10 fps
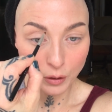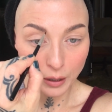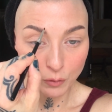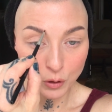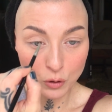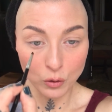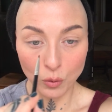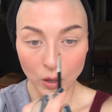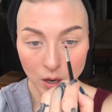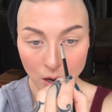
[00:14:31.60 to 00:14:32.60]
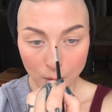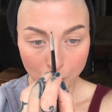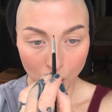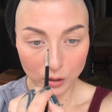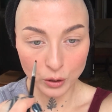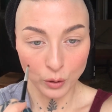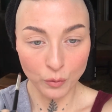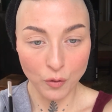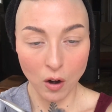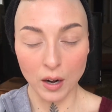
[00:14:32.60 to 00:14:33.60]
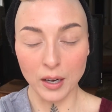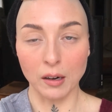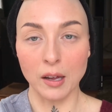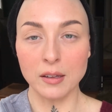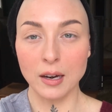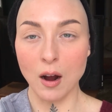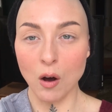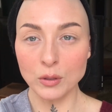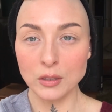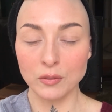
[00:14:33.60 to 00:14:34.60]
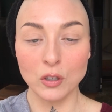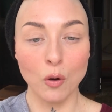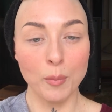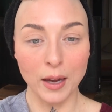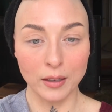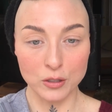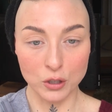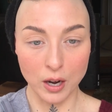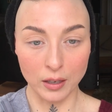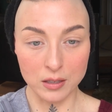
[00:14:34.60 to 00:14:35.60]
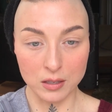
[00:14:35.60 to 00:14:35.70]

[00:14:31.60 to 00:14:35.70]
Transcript: Like if you do a mark too far in, and then I always have to go back and check and